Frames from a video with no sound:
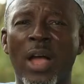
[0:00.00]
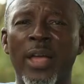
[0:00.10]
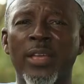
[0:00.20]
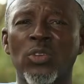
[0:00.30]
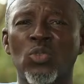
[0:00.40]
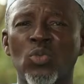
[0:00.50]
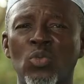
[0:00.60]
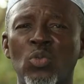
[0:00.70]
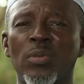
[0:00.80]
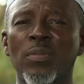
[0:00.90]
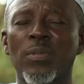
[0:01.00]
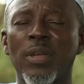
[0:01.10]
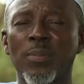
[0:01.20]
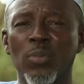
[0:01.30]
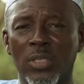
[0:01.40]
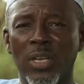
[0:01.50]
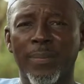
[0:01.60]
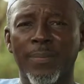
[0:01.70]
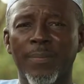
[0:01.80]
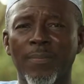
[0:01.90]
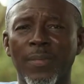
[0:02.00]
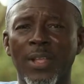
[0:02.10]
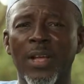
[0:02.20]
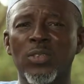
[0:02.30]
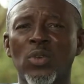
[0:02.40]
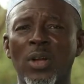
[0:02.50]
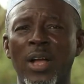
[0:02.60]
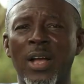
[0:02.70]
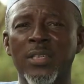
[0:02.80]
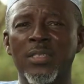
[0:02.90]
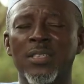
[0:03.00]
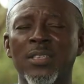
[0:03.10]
are a true Muslim. As long as